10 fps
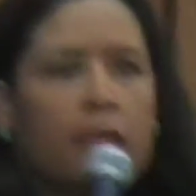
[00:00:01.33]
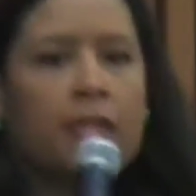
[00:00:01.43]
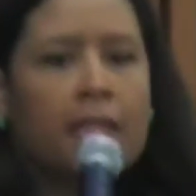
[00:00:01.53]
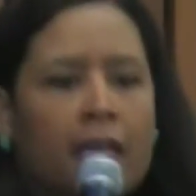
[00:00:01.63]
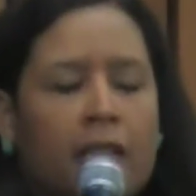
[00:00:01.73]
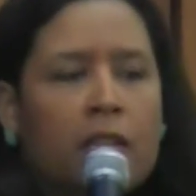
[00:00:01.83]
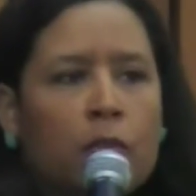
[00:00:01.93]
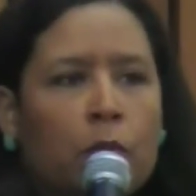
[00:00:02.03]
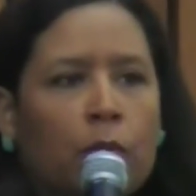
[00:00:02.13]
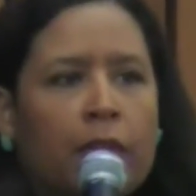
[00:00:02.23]
The San
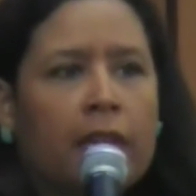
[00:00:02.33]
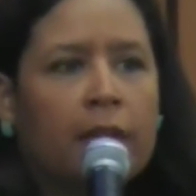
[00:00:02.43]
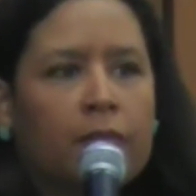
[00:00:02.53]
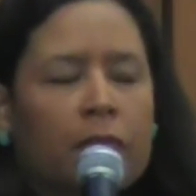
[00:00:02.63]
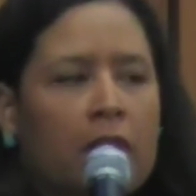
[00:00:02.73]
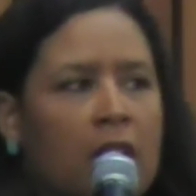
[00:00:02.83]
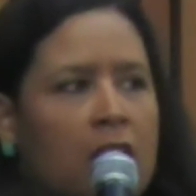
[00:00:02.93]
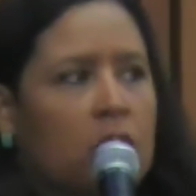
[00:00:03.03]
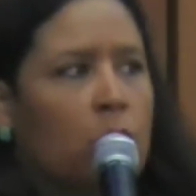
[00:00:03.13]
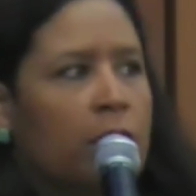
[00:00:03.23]
Leandro Marina
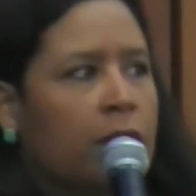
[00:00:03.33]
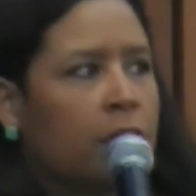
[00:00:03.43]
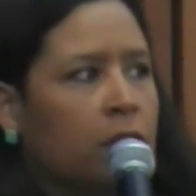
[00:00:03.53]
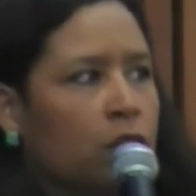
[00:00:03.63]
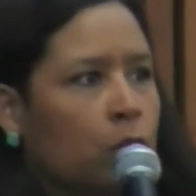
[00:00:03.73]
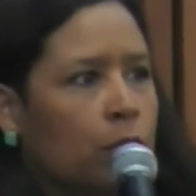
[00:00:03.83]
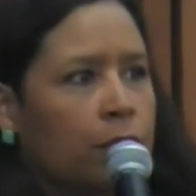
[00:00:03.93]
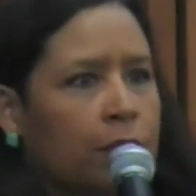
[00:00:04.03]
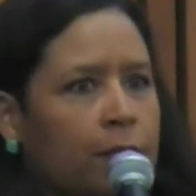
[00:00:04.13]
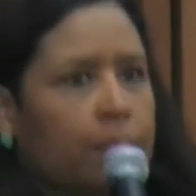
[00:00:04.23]
is one of our
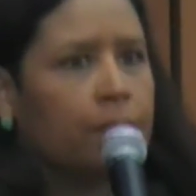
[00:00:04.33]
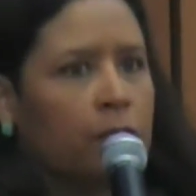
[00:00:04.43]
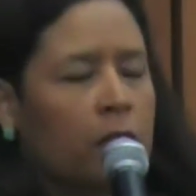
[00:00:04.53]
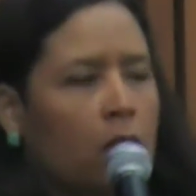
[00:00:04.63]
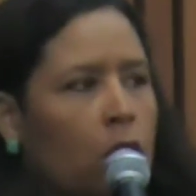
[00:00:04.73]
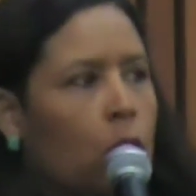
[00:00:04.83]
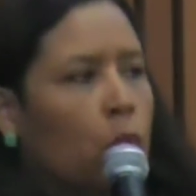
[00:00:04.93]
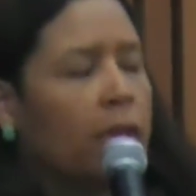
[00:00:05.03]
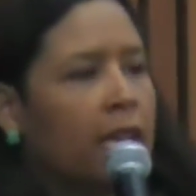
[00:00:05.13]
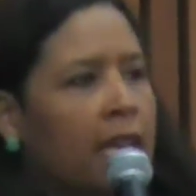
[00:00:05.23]
jewels.
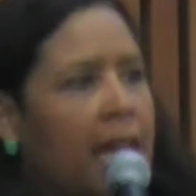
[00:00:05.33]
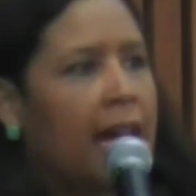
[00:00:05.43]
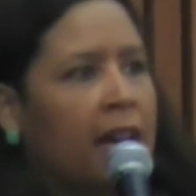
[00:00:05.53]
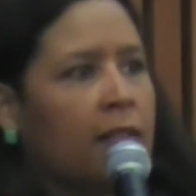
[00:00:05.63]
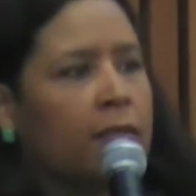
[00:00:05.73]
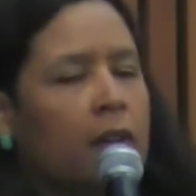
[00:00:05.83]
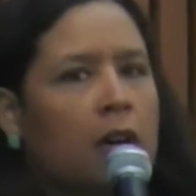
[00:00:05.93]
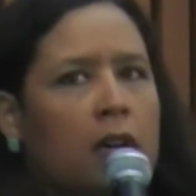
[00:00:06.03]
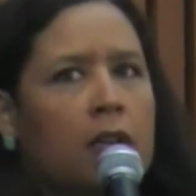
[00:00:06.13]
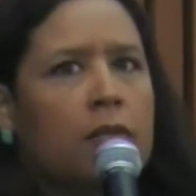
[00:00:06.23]
We have
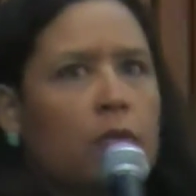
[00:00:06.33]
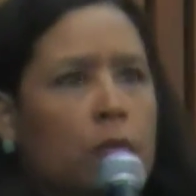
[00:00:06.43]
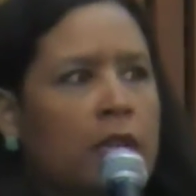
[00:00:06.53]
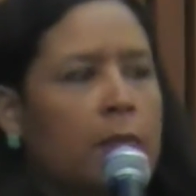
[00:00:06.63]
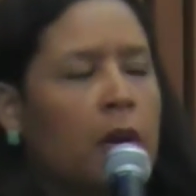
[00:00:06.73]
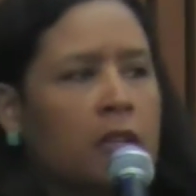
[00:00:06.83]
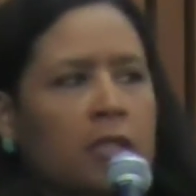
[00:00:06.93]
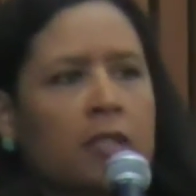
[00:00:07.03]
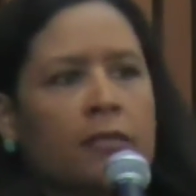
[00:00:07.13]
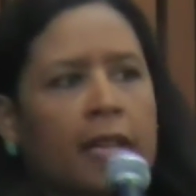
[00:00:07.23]
three
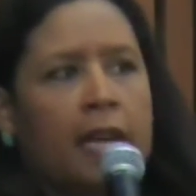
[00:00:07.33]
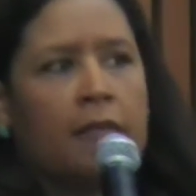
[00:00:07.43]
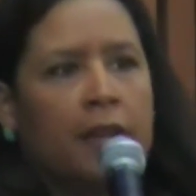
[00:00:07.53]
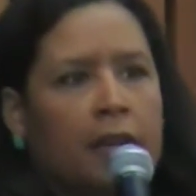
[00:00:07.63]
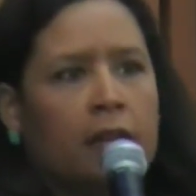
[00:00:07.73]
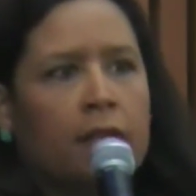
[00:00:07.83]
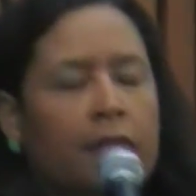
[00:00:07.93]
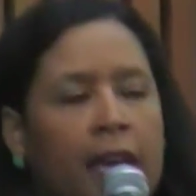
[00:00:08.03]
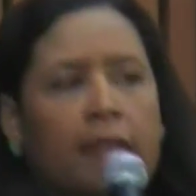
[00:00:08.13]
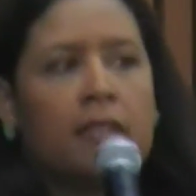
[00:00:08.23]
parcels of land there
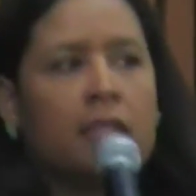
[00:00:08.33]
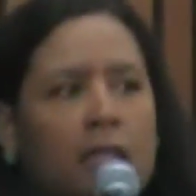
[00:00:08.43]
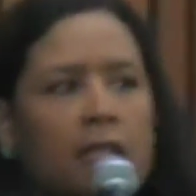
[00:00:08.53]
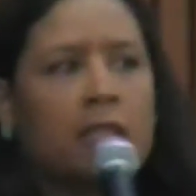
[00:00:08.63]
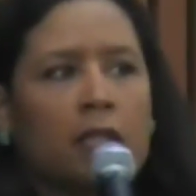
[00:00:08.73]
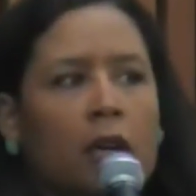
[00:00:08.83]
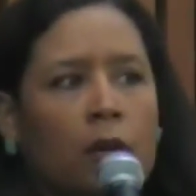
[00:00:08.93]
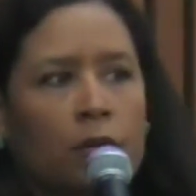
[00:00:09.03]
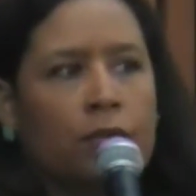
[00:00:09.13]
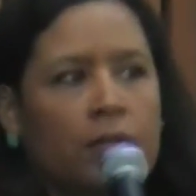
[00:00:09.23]
that the city still
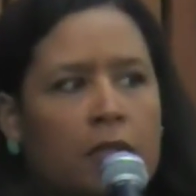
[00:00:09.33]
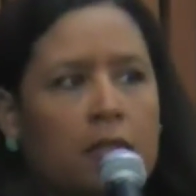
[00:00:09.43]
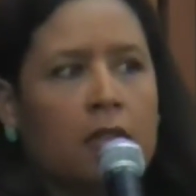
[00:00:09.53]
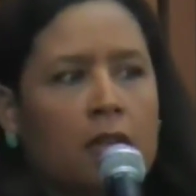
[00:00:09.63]
owns.